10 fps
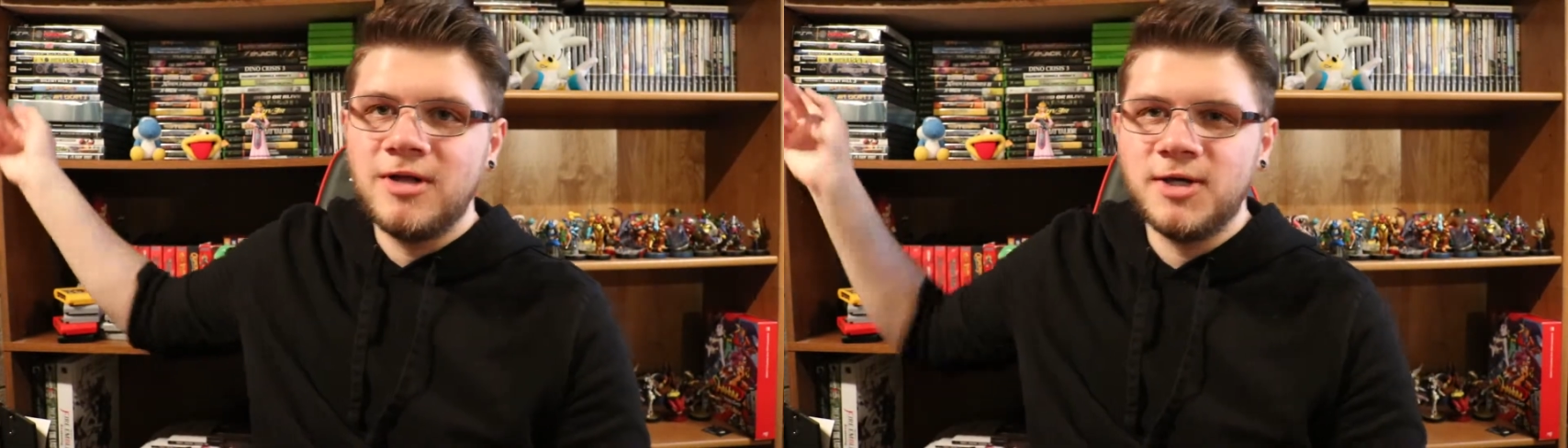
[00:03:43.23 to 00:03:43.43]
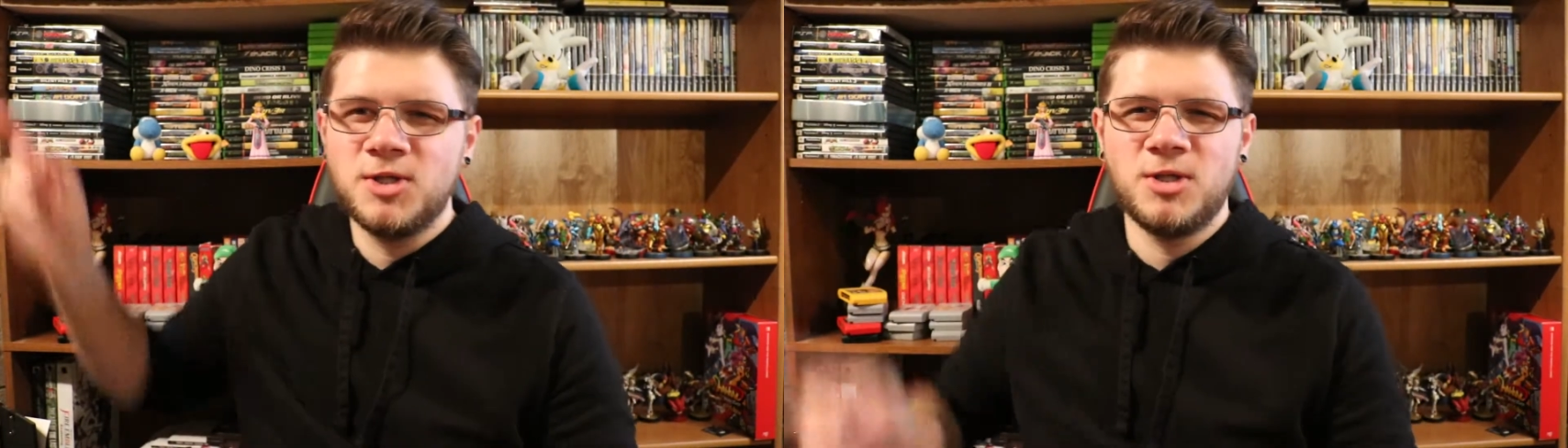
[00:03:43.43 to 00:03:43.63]

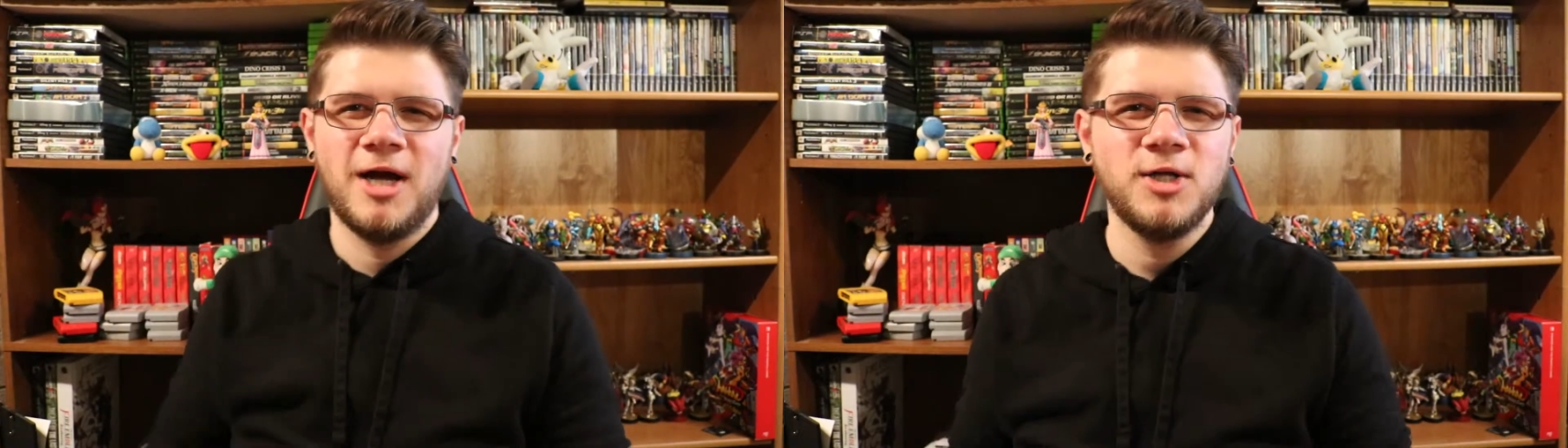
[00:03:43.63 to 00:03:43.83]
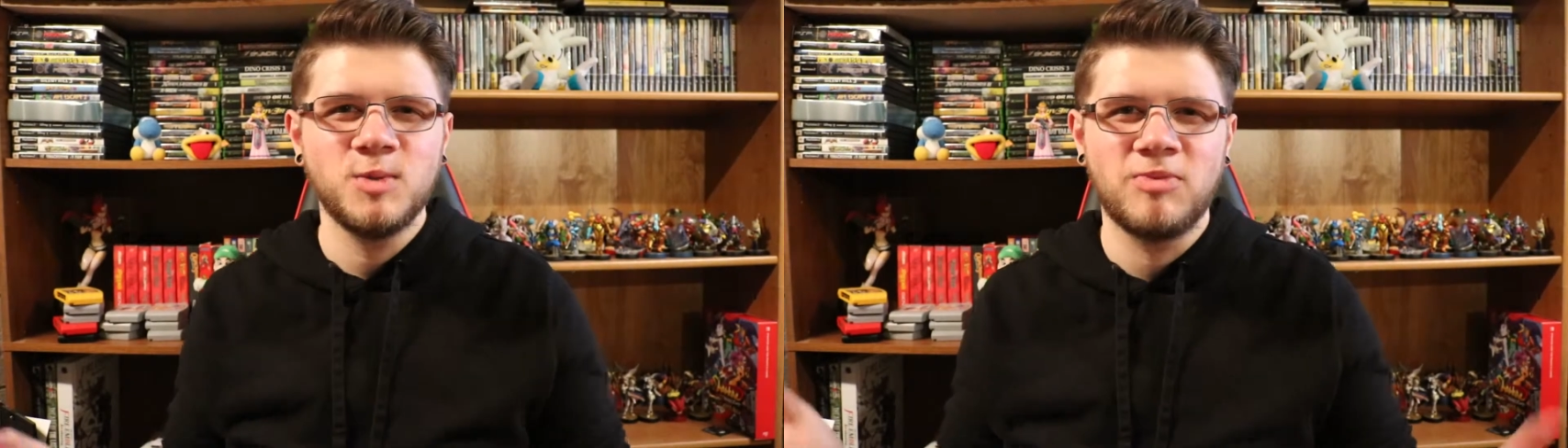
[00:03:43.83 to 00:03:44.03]
collection.
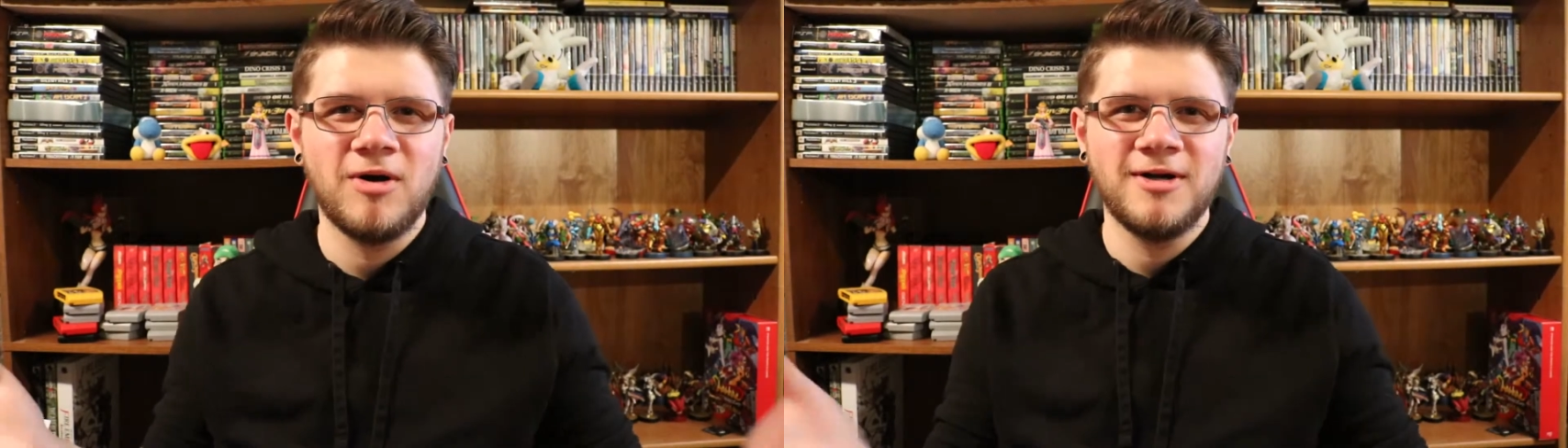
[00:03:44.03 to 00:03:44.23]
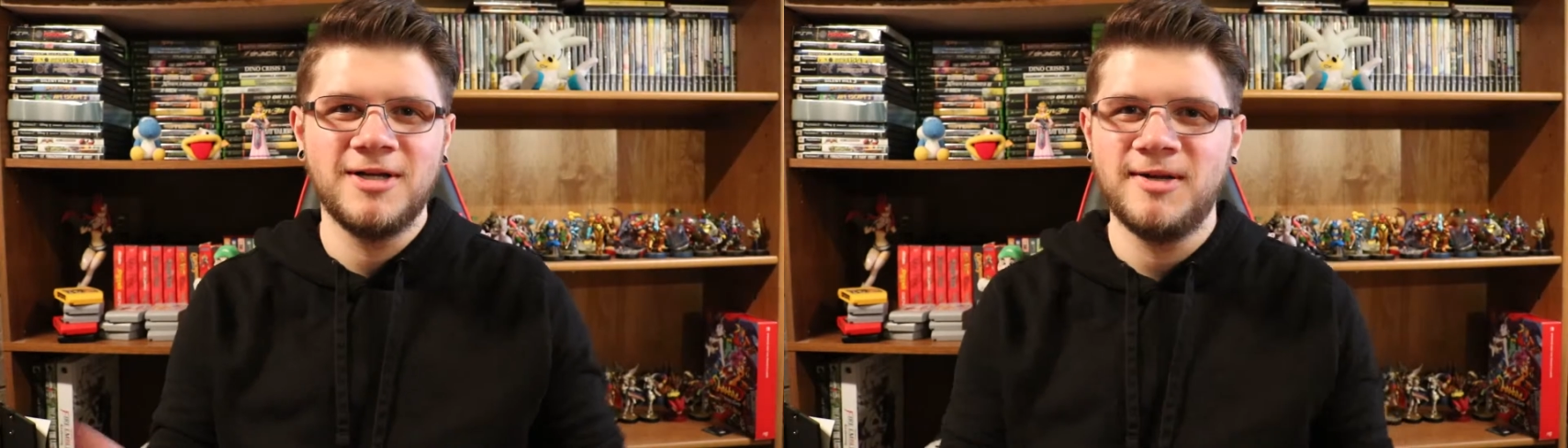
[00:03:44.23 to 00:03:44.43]
I just
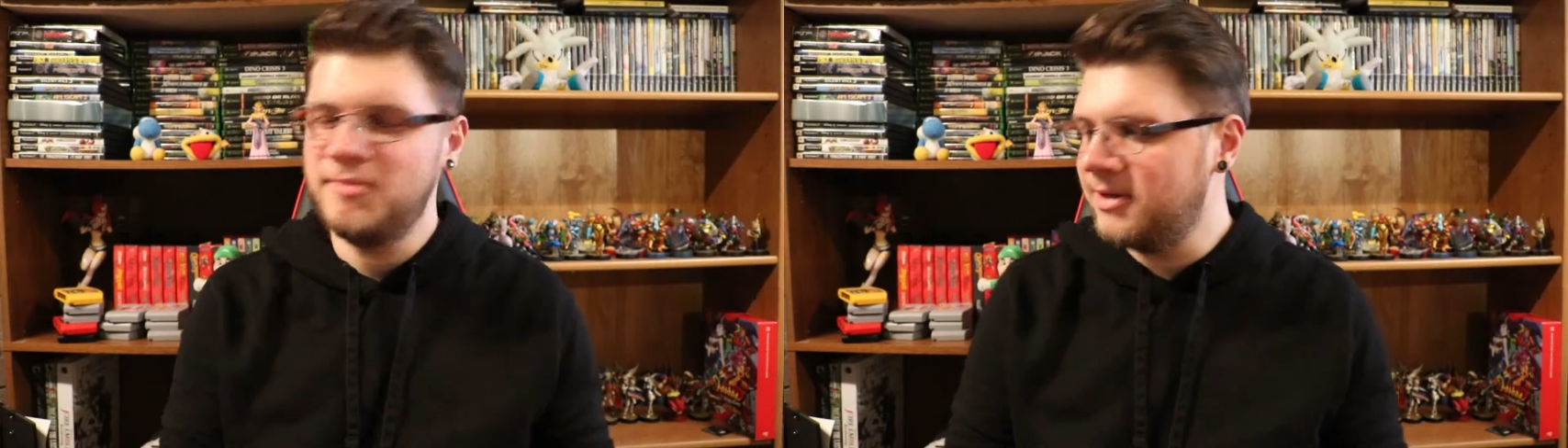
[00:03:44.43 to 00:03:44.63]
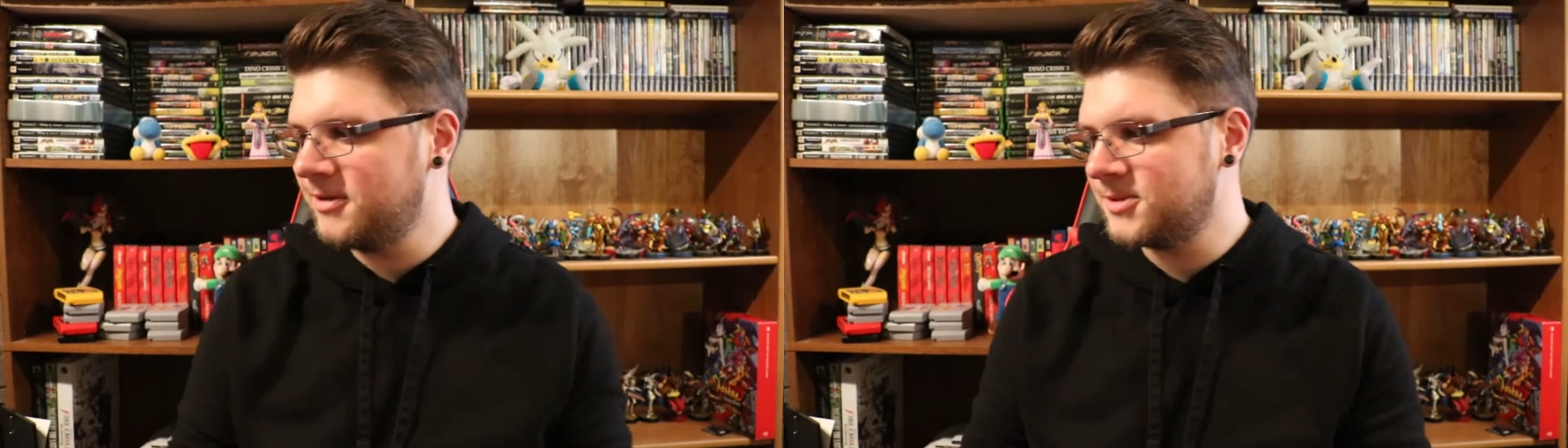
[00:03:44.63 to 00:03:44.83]
brought it
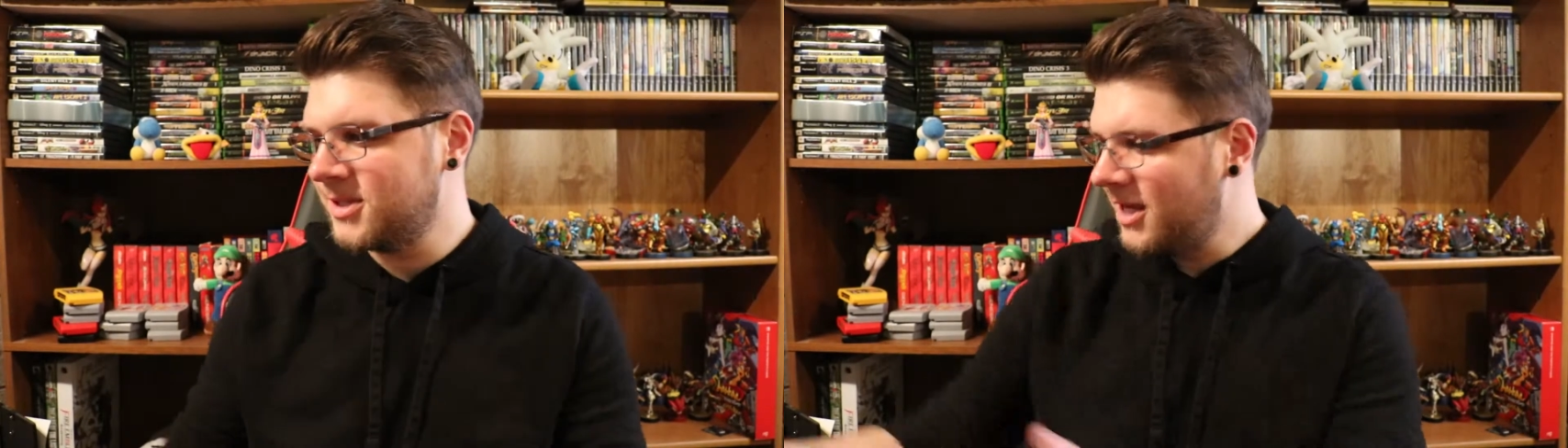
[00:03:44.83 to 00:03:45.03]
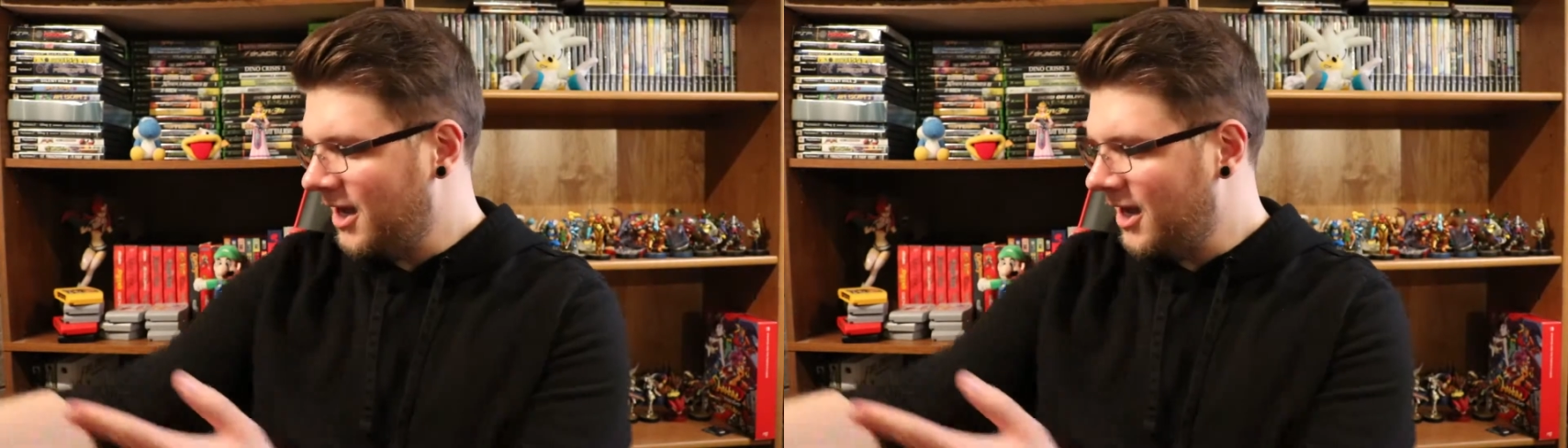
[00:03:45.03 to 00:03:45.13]
in because